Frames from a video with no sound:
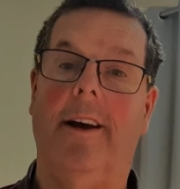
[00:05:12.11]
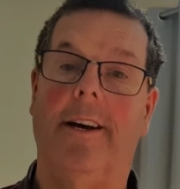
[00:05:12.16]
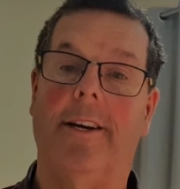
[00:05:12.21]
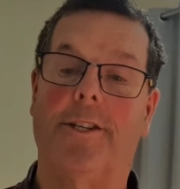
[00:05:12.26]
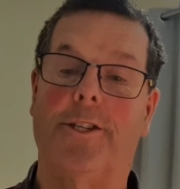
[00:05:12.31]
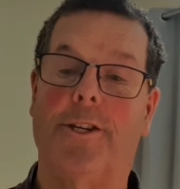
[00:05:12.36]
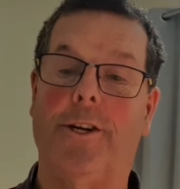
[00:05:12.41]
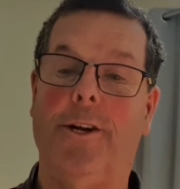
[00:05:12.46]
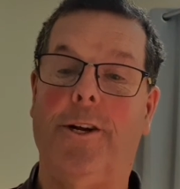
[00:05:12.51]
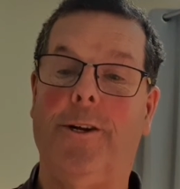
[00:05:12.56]

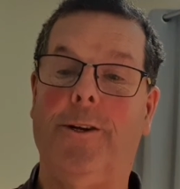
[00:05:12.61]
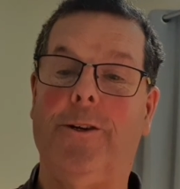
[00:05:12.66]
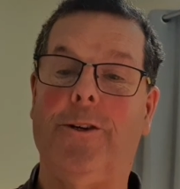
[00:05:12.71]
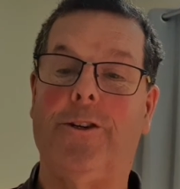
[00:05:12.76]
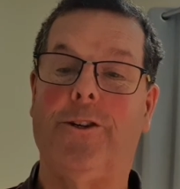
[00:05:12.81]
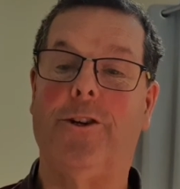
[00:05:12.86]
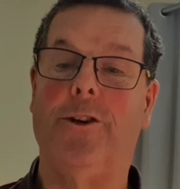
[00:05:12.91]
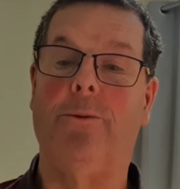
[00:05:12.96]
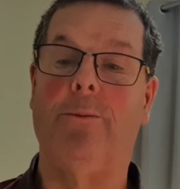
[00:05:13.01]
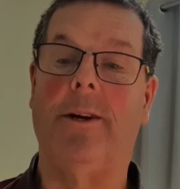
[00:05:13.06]
a
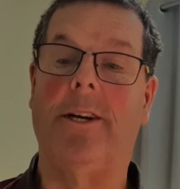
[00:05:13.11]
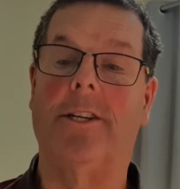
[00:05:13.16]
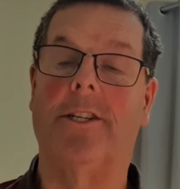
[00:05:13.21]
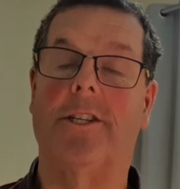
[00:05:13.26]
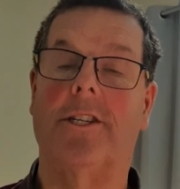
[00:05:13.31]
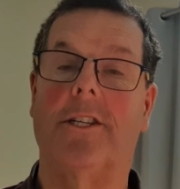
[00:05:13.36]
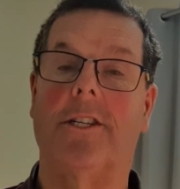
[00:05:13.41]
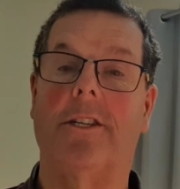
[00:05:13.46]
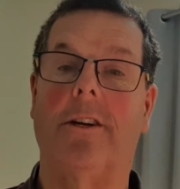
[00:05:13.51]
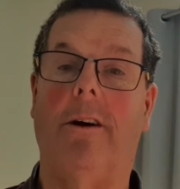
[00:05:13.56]
solution which
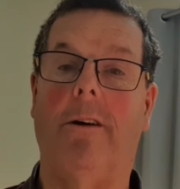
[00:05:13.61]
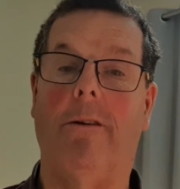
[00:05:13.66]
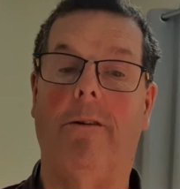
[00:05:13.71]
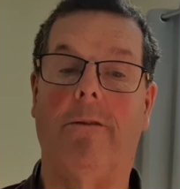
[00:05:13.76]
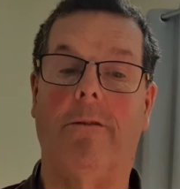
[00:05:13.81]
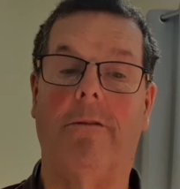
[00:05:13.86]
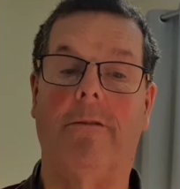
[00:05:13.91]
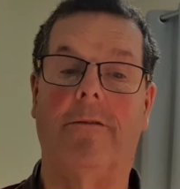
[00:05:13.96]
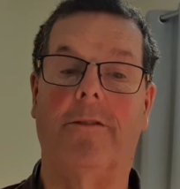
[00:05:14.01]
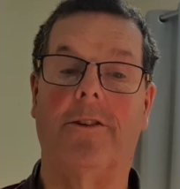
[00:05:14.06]

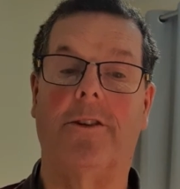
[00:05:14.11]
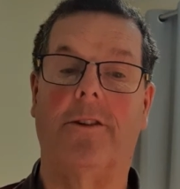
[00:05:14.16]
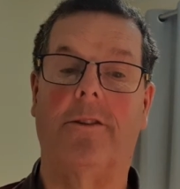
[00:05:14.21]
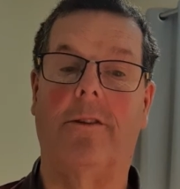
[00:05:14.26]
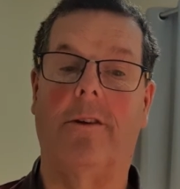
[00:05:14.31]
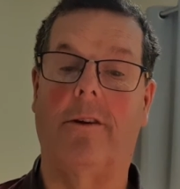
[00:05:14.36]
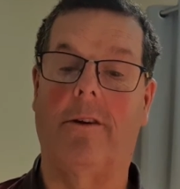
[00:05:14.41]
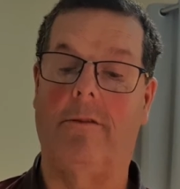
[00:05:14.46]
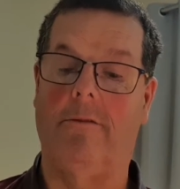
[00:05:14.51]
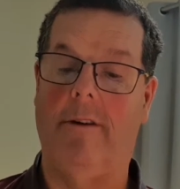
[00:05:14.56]
solves
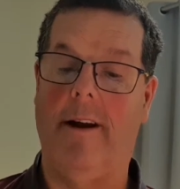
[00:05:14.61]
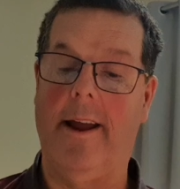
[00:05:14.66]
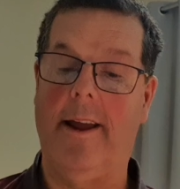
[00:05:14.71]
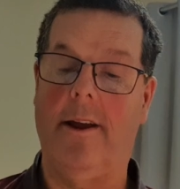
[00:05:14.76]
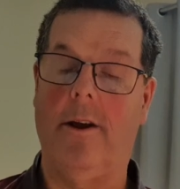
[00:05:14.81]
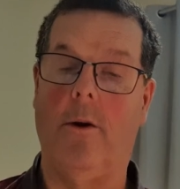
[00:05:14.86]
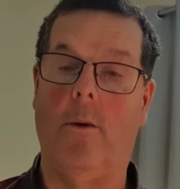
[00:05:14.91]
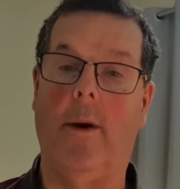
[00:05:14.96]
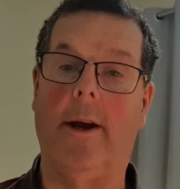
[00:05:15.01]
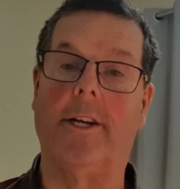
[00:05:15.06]
the
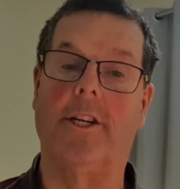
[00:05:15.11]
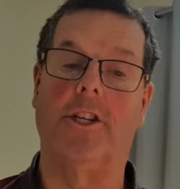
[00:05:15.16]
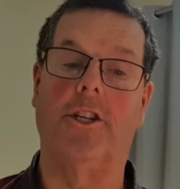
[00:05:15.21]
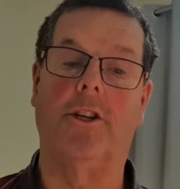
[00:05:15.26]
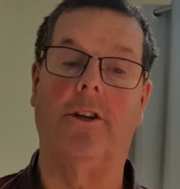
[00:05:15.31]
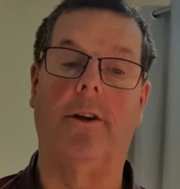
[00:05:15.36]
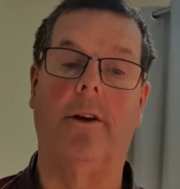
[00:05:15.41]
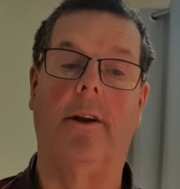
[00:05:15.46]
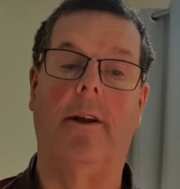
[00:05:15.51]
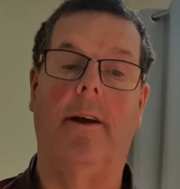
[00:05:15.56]
great
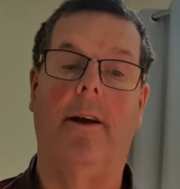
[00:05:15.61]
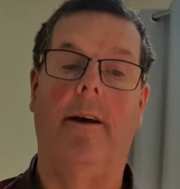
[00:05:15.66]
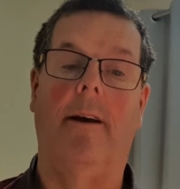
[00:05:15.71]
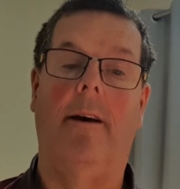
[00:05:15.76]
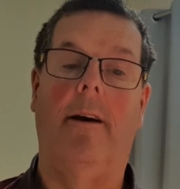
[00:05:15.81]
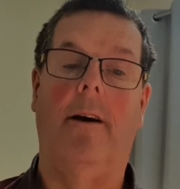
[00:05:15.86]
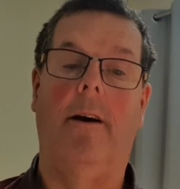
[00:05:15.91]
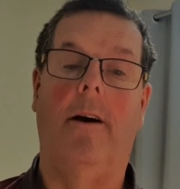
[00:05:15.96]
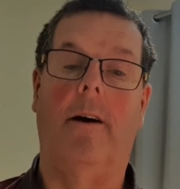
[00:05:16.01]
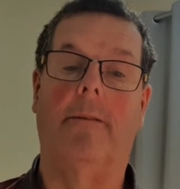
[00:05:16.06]
question
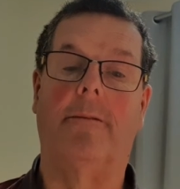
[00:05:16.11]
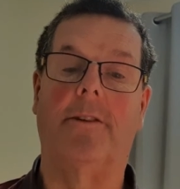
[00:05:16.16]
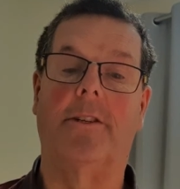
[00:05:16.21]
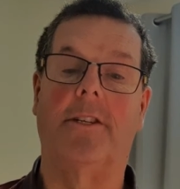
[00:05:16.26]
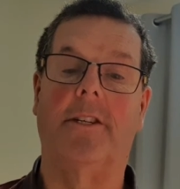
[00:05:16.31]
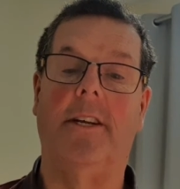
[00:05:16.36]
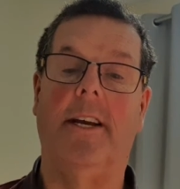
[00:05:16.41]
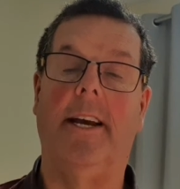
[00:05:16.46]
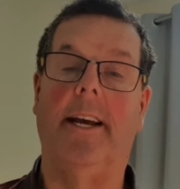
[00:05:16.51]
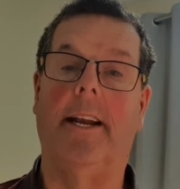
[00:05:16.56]
of
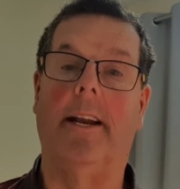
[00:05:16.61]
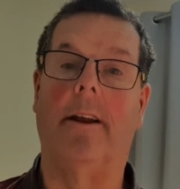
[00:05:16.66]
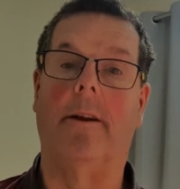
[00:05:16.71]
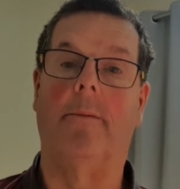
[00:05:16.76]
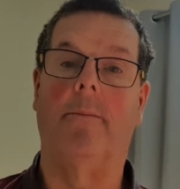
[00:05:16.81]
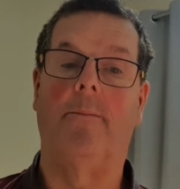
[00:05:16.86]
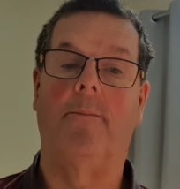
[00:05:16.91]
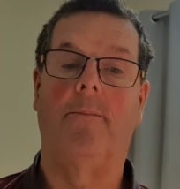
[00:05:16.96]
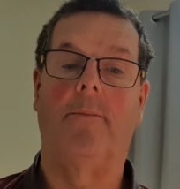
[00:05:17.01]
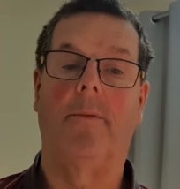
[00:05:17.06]
sin.